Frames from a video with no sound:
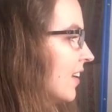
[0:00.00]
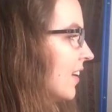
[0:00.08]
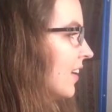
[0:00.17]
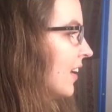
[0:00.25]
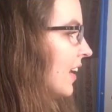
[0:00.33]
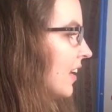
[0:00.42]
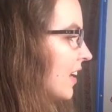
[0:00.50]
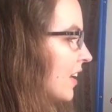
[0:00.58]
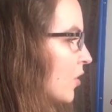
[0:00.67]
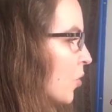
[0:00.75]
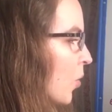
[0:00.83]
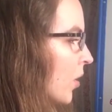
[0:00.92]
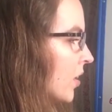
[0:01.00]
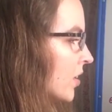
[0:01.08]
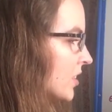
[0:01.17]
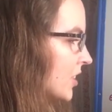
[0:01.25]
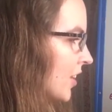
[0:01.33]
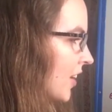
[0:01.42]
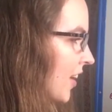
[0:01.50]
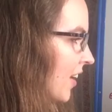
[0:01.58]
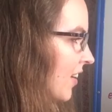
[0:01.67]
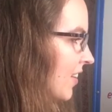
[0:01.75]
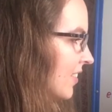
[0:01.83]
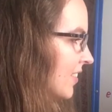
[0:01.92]
and a quarter
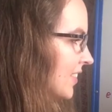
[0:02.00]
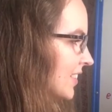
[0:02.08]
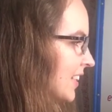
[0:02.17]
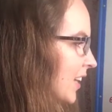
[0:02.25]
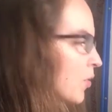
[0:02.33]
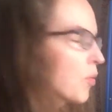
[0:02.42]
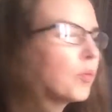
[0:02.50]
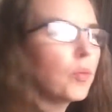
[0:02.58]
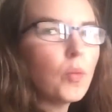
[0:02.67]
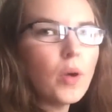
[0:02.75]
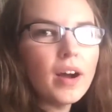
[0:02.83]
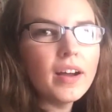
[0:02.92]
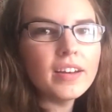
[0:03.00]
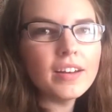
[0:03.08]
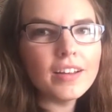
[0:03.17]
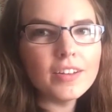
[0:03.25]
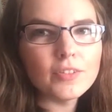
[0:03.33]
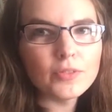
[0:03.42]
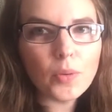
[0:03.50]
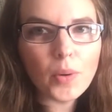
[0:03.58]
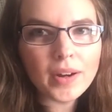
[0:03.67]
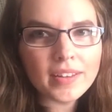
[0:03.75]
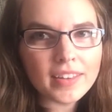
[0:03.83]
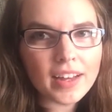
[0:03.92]
turn is like
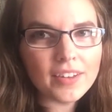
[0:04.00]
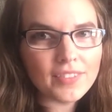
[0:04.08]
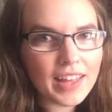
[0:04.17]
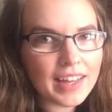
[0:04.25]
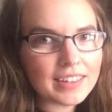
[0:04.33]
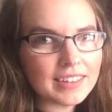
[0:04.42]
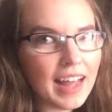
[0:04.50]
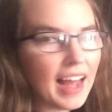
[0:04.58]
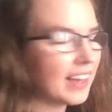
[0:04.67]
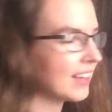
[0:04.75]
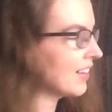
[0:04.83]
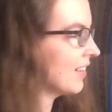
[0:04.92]
1/4 of that clock.